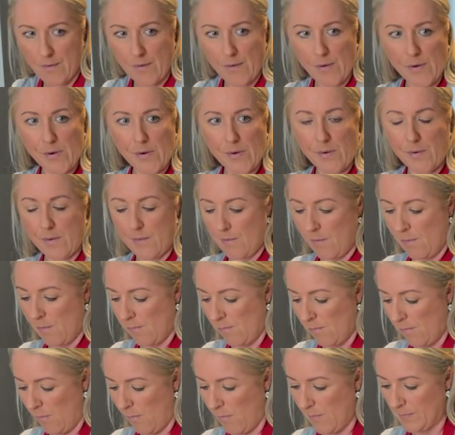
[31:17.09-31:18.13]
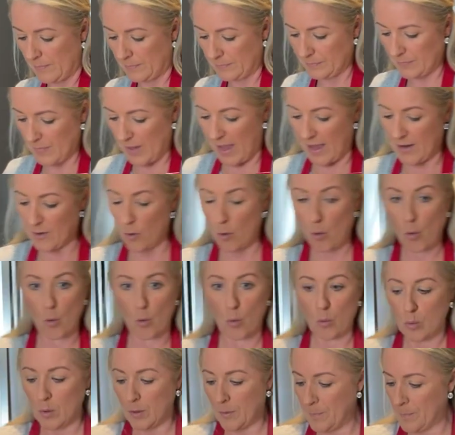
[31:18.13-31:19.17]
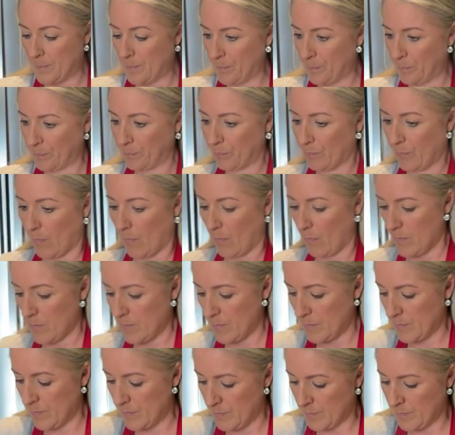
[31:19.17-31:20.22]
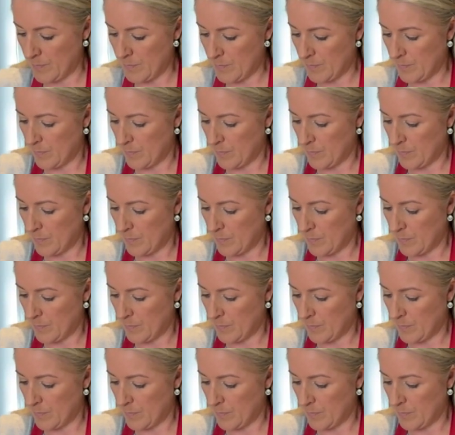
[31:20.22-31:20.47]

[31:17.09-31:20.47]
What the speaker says: and make sure that it's cooked, because does anyone like raw chicken?